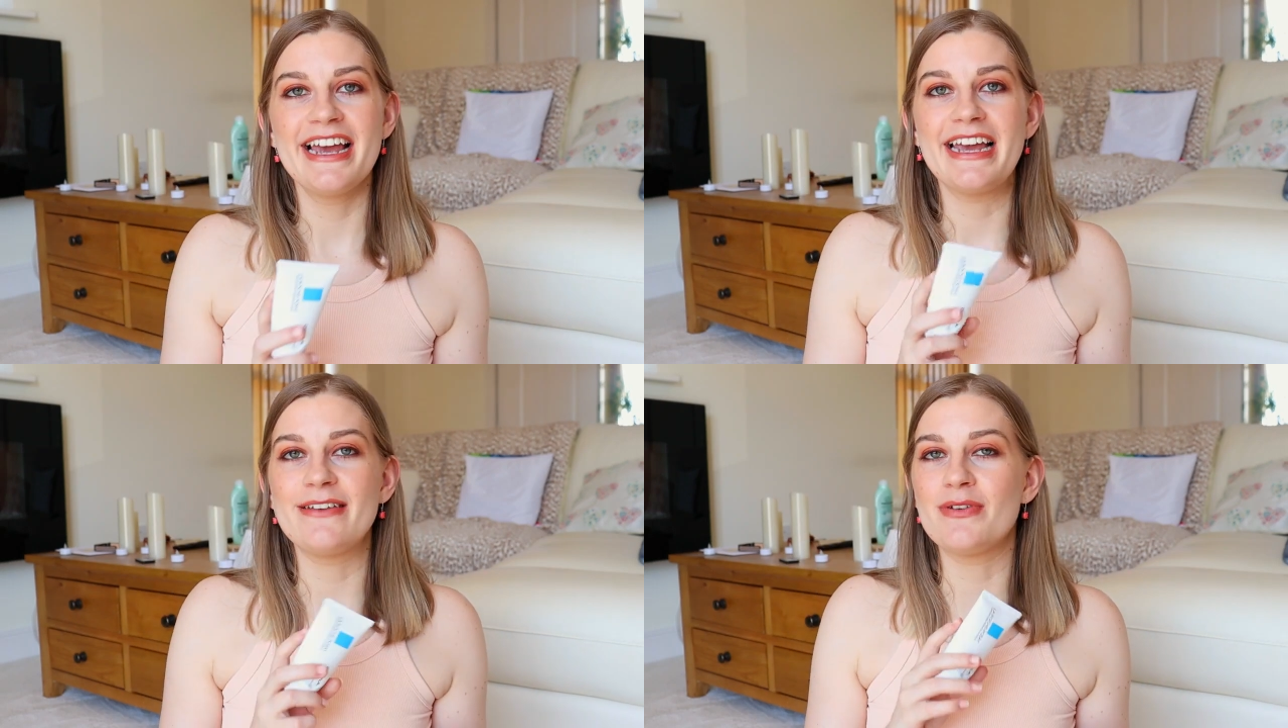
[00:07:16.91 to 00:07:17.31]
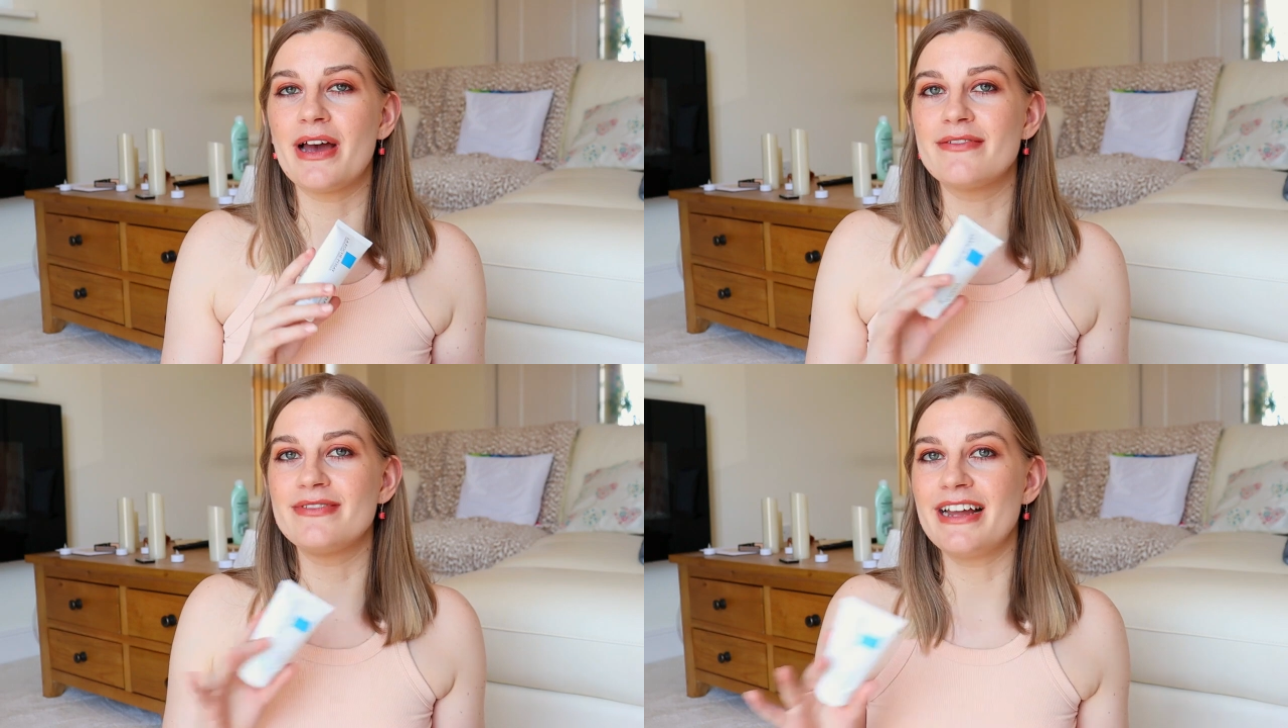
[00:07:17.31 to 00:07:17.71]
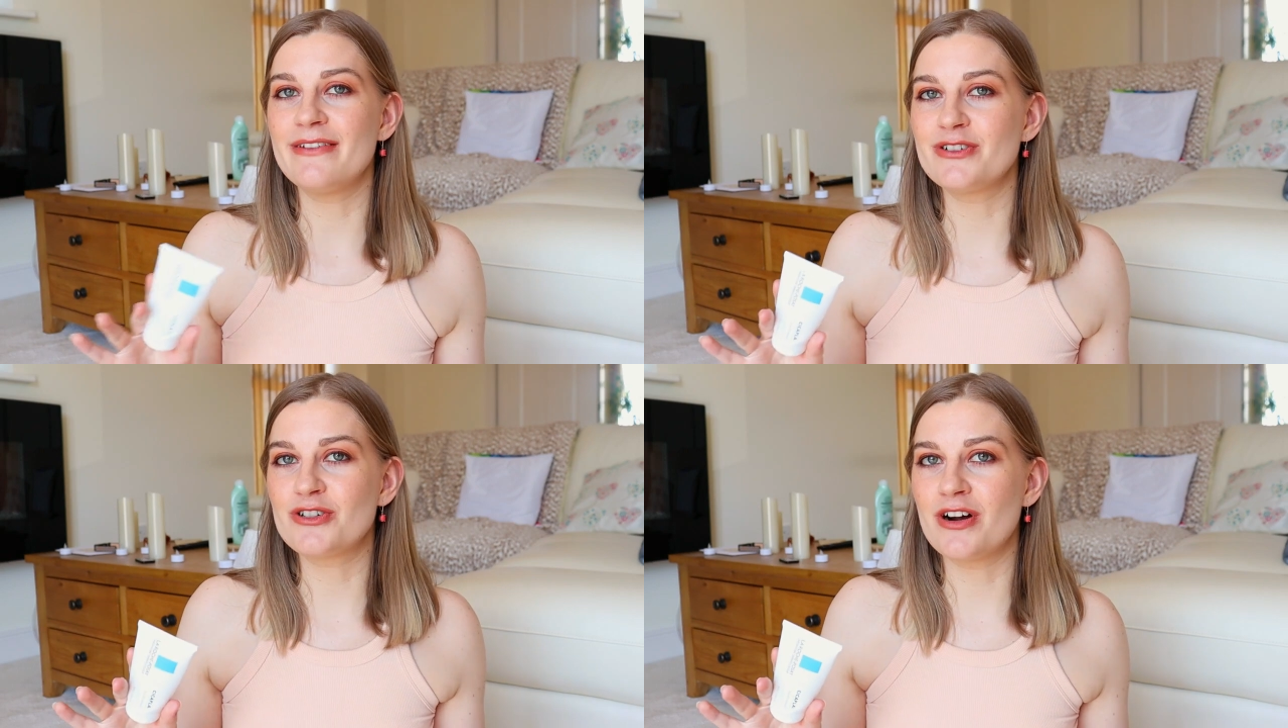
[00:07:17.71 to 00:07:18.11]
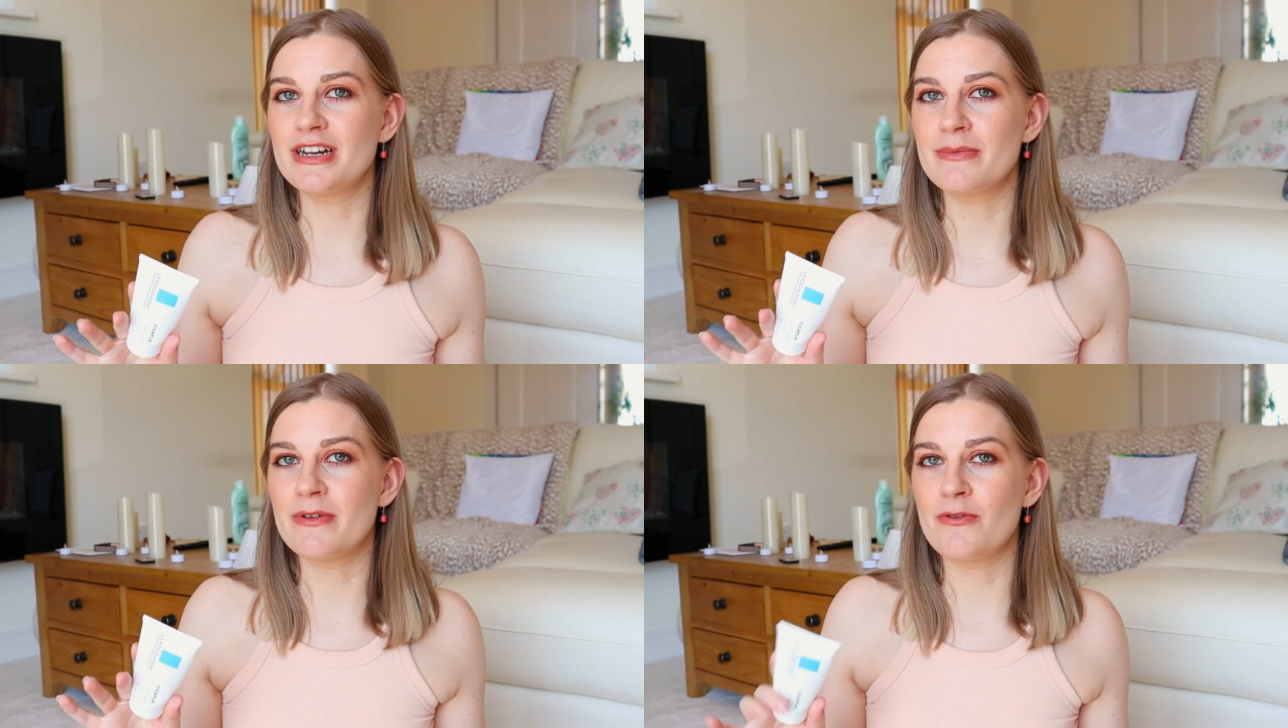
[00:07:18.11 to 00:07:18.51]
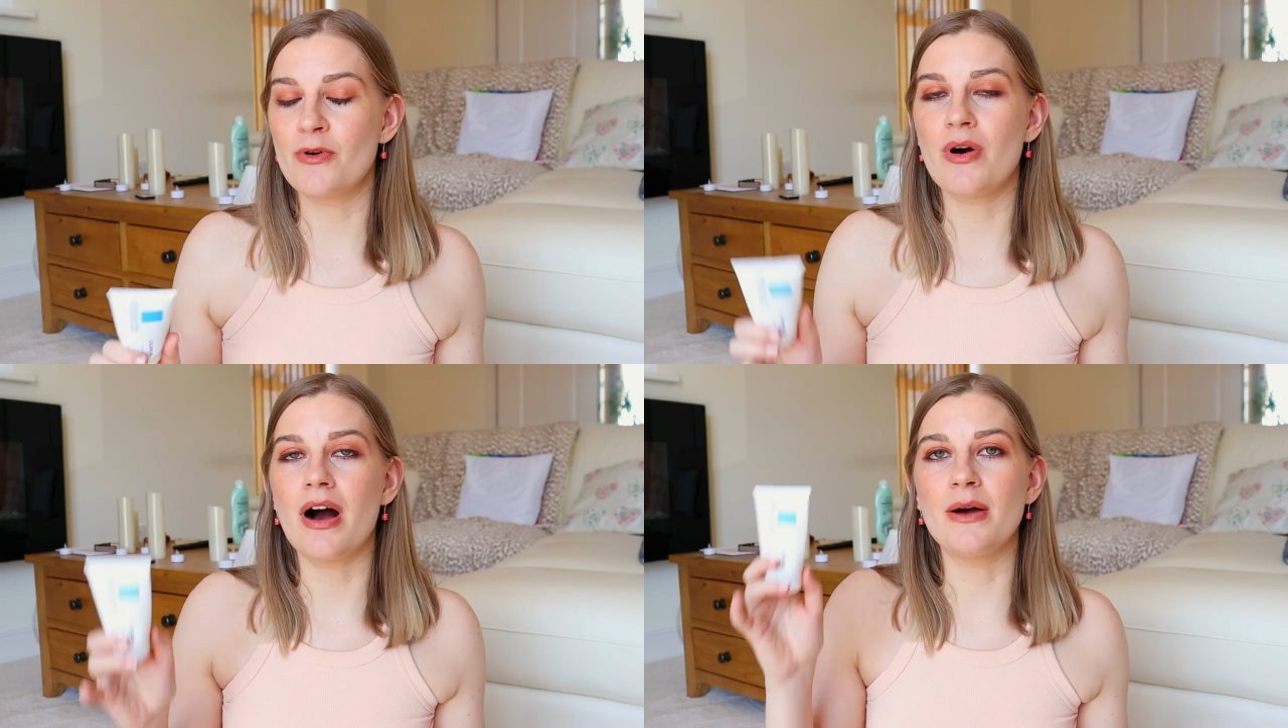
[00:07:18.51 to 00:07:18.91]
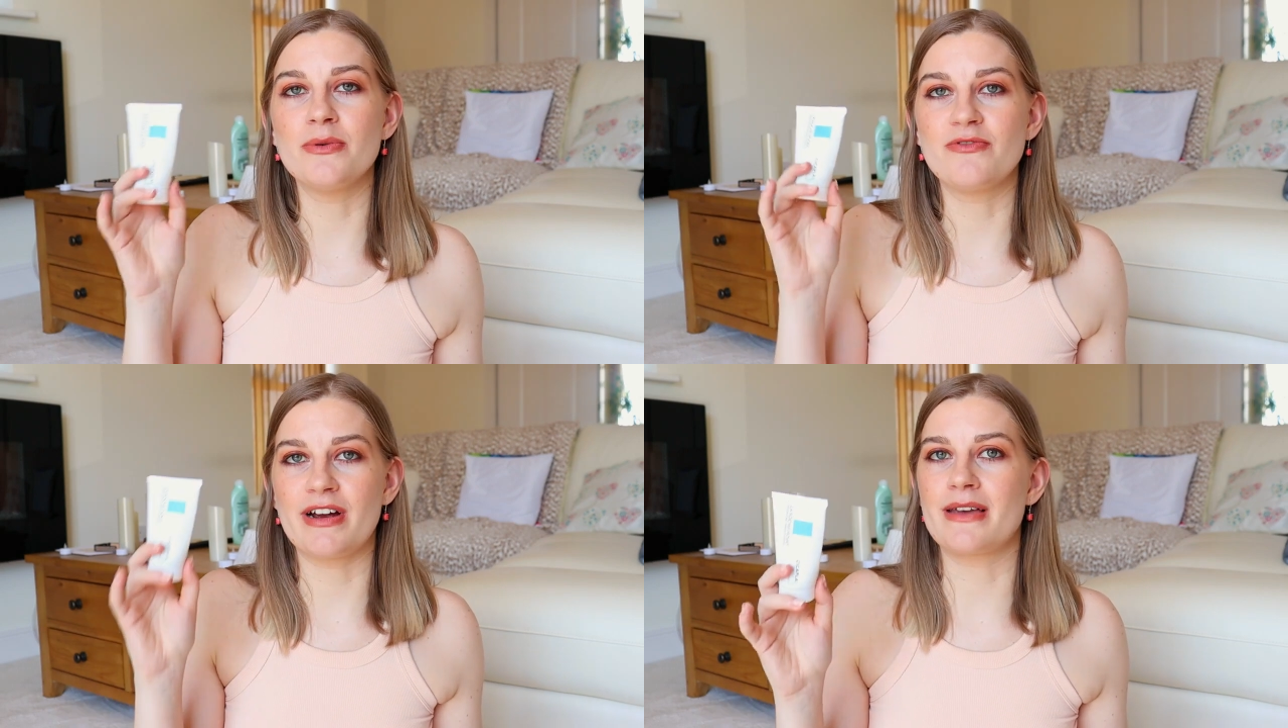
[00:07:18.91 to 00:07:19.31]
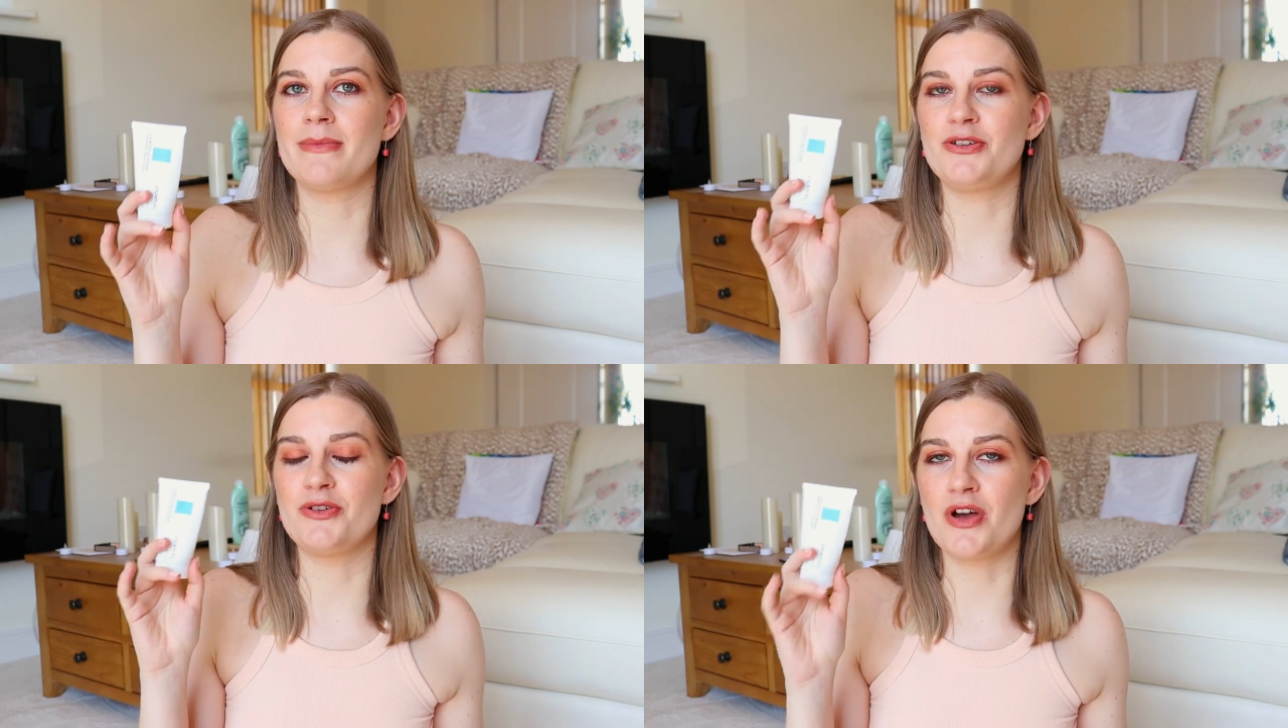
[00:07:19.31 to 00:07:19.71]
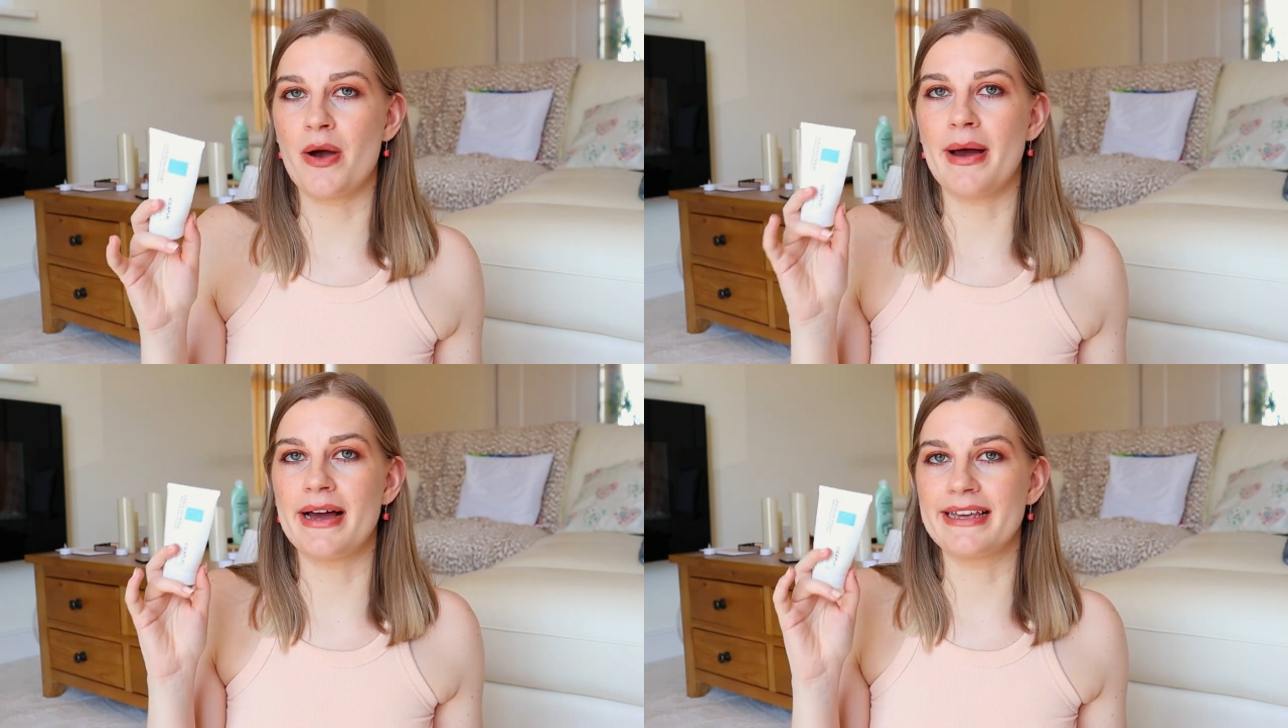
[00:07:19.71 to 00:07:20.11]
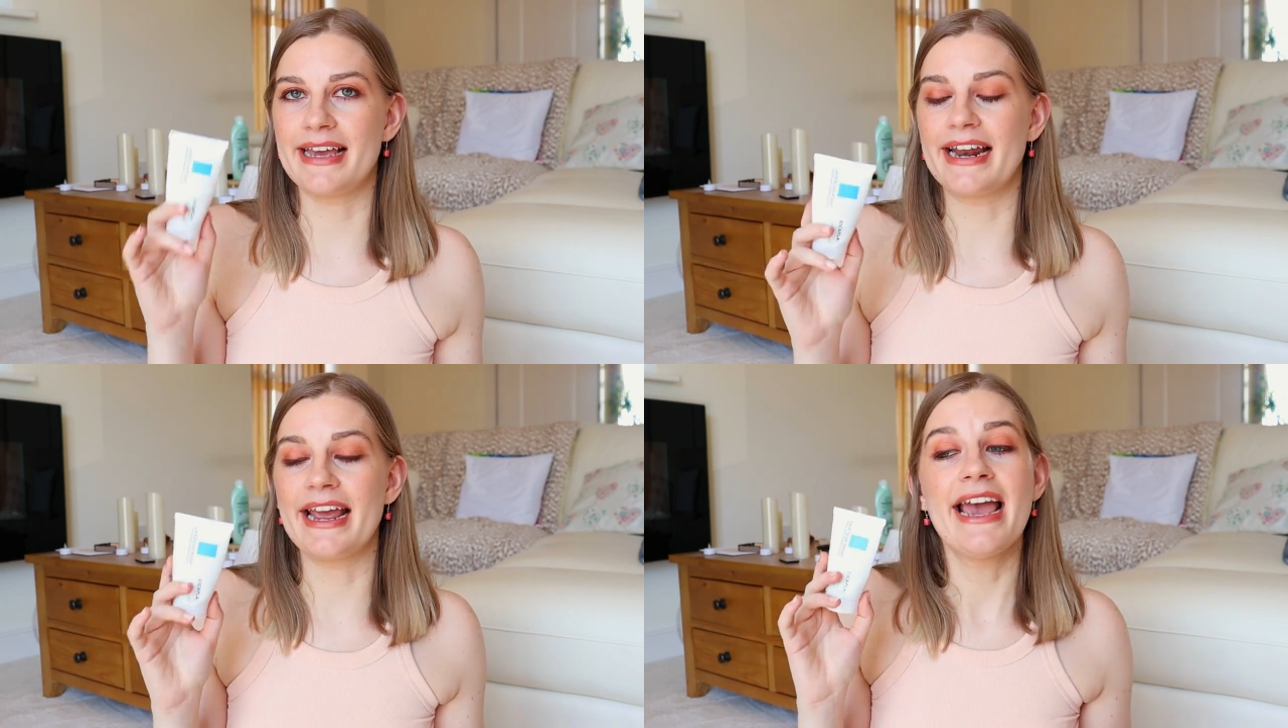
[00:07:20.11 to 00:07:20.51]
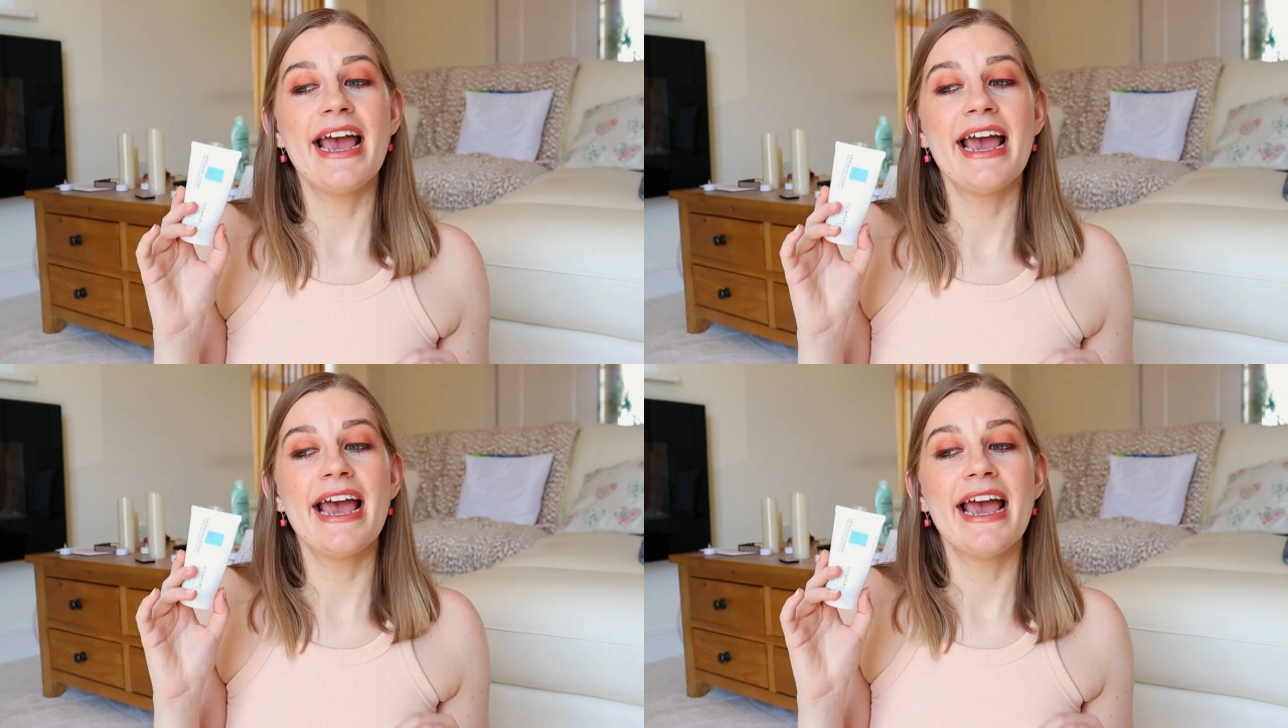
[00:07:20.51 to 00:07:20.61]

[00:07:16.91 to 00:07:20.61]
If you have never tried it before, I would recommend you go out and get it.